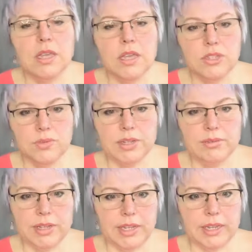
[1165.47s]
It's really,
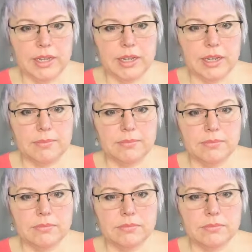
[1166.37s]
really,
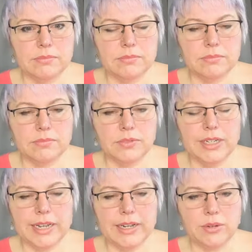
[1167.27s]
really
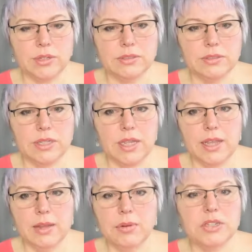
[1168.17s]
kind of cool.
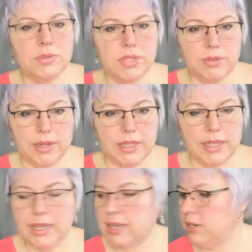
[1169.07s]
It works really
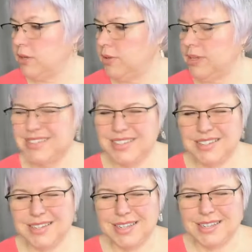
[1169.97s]
quickly, and
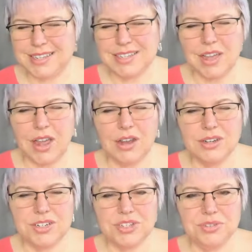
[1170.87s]
it's
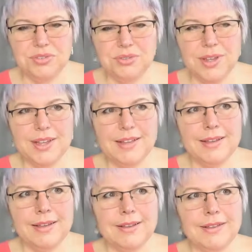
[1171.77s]
hard to
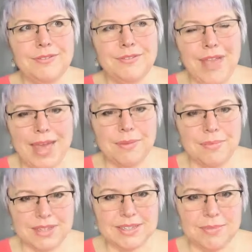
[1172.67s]
fathom
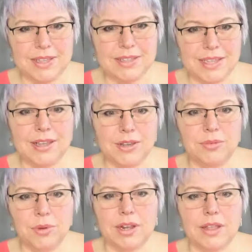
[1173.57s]
that something that
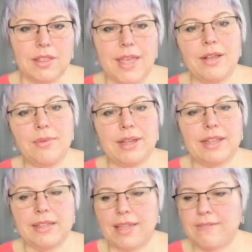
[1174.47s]
could work that
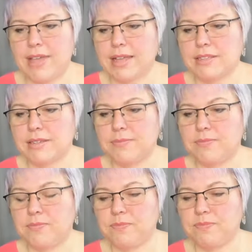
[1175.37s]
quickly and that fast.
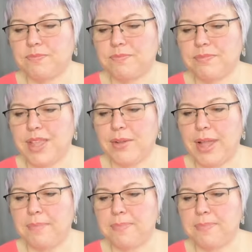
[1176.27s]
Okay.